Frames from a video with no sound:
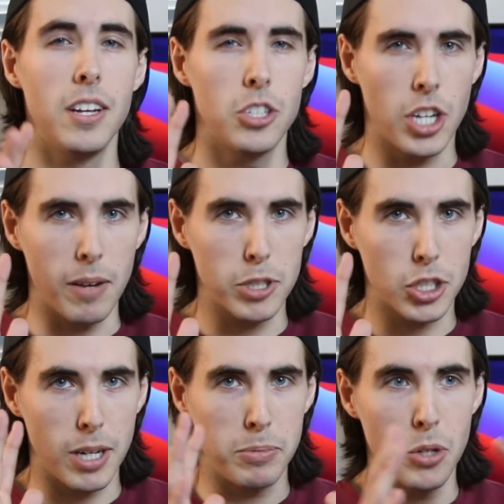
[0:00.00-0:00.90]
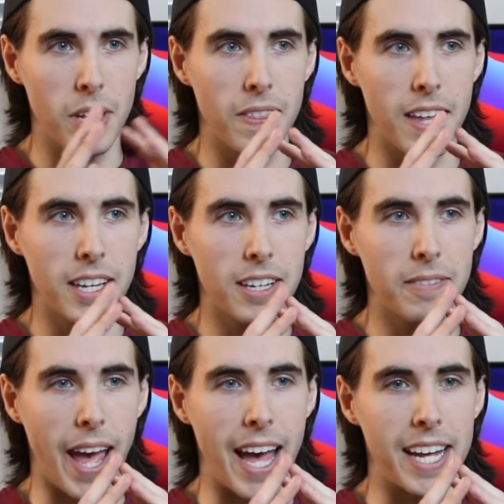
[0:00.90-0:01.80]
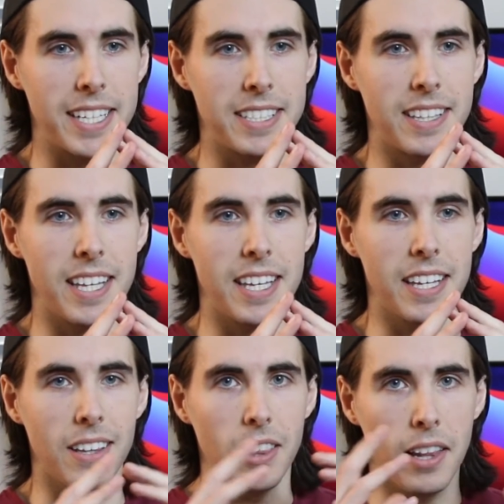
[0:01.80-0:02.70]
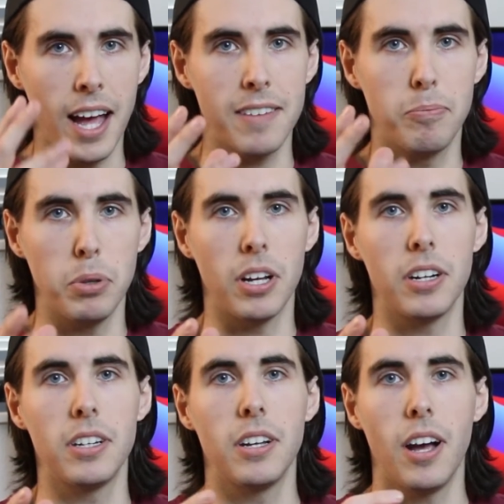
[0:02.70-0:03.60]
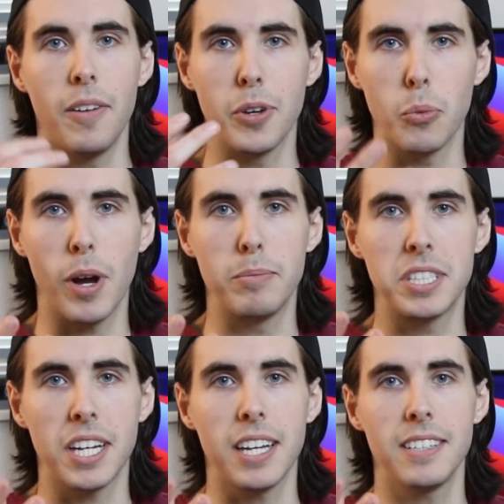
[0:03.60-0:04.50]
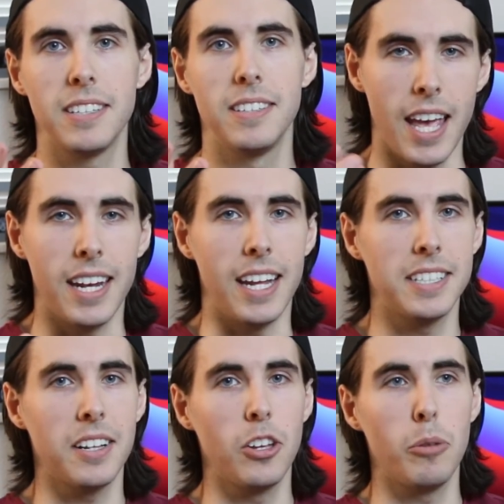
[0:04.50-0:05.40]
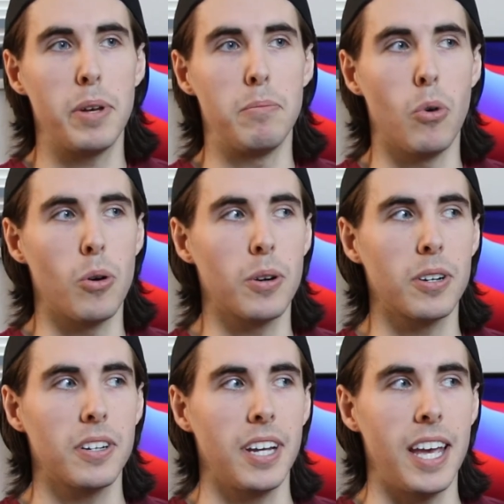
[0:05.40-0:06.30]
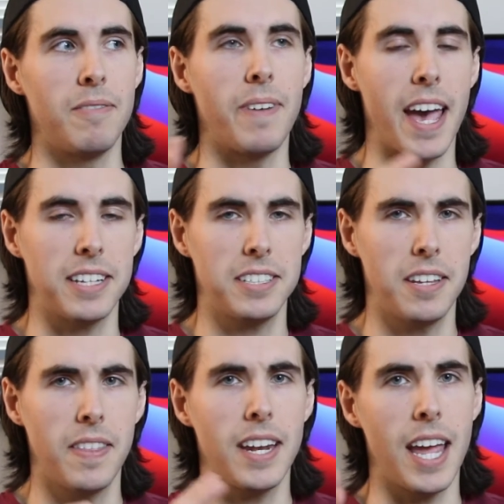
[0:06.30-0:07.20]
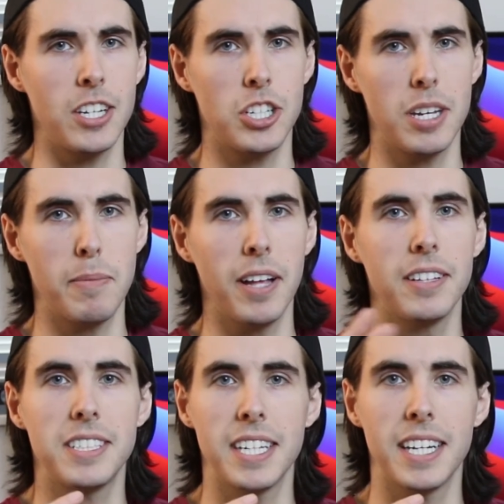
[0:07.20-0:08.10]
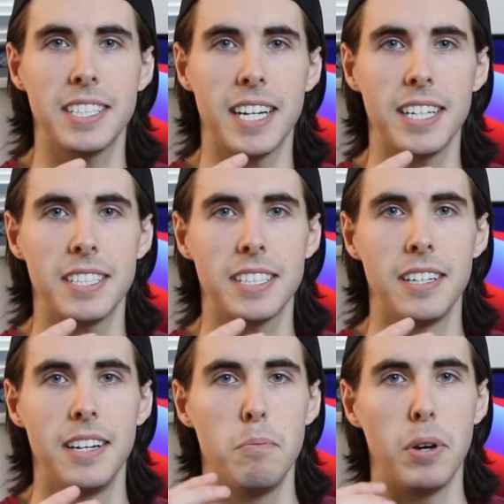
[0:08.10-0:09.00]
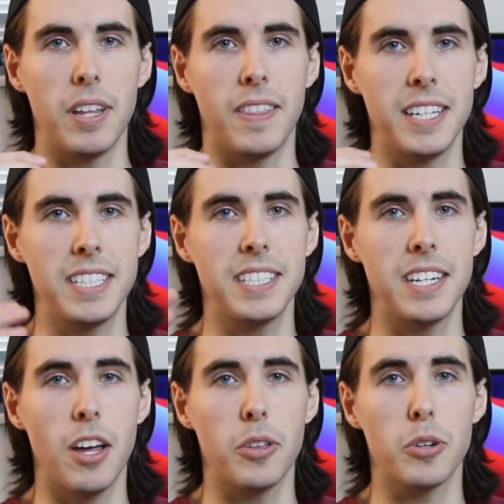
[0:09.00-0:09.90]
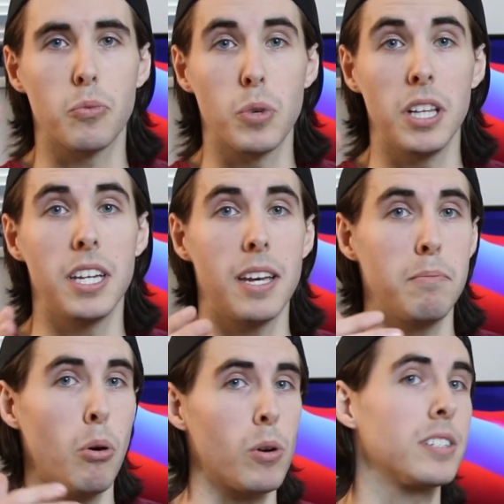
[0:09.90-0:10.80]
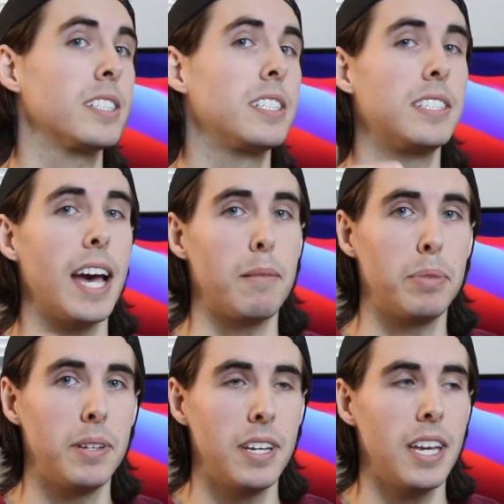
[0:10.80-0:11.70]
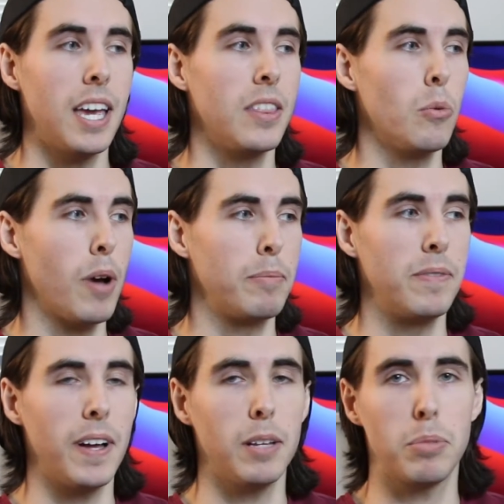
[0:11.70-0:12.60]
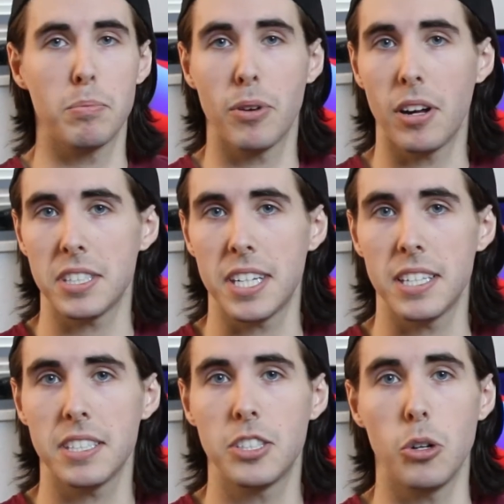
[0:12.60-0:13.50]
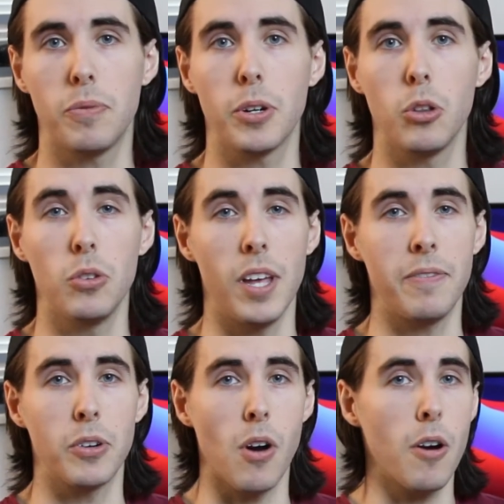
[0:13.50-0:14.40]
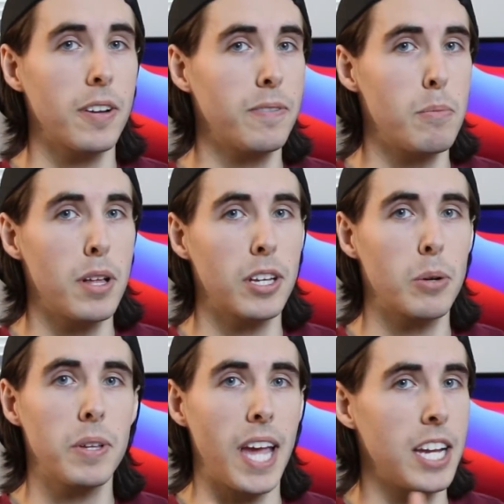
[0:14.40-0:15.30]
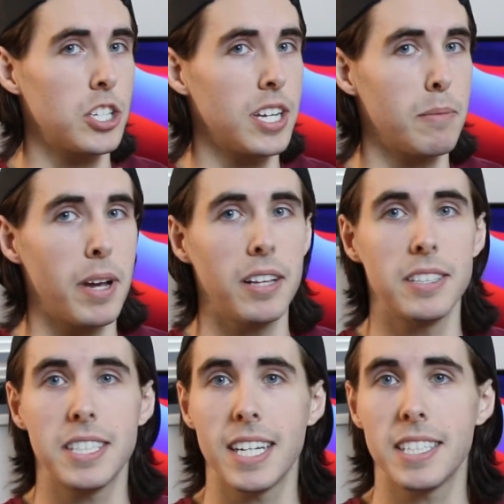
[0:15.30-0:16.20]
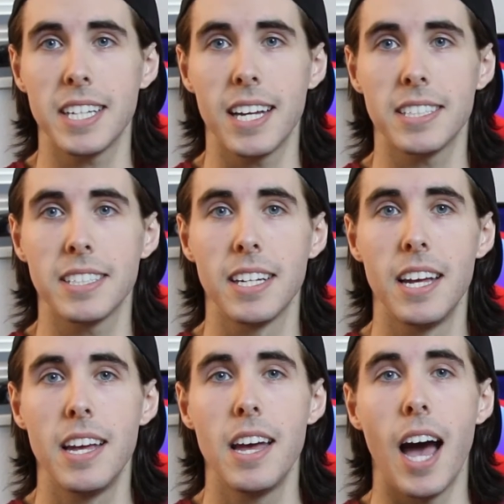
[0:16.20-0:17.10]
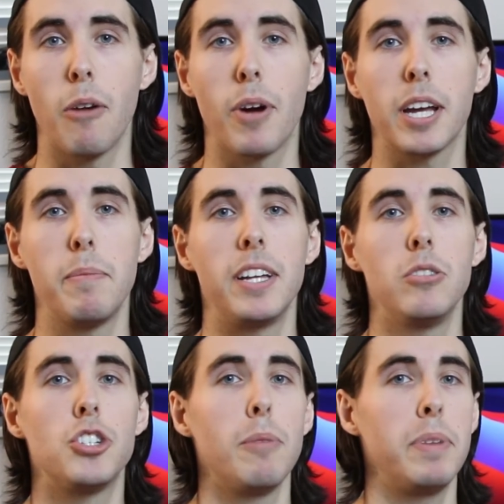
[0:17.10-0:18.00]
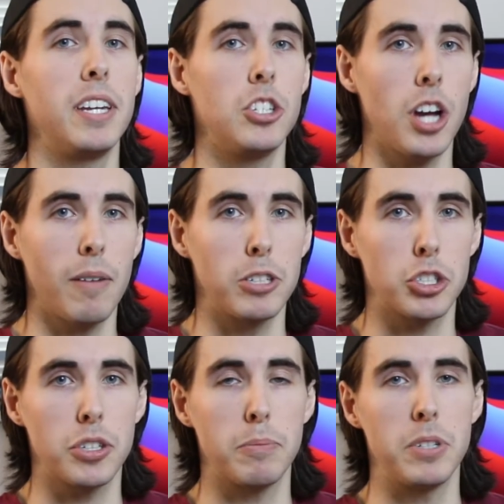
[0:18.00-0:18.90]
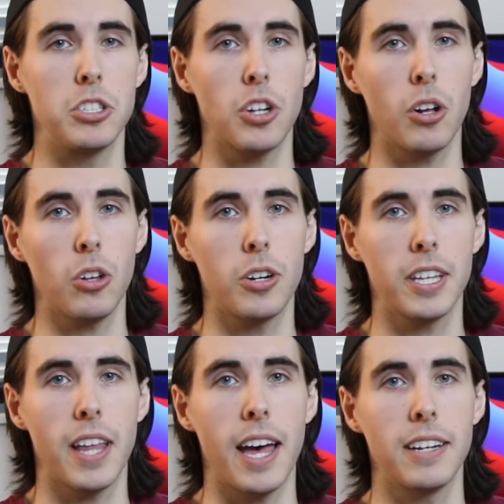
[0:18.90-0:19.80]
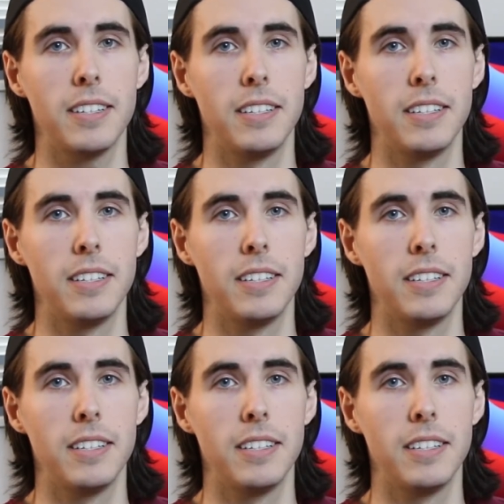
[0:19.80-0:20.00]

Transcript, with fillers: JavaScript you can think of as the lifeblood of your website. It is a little bit more advanced than HTML and CSS, but this is another really important step in the web developer process. So if you're if you're already familiar with HTML and CSS, I recommend you jump into JavaScript and start learning that.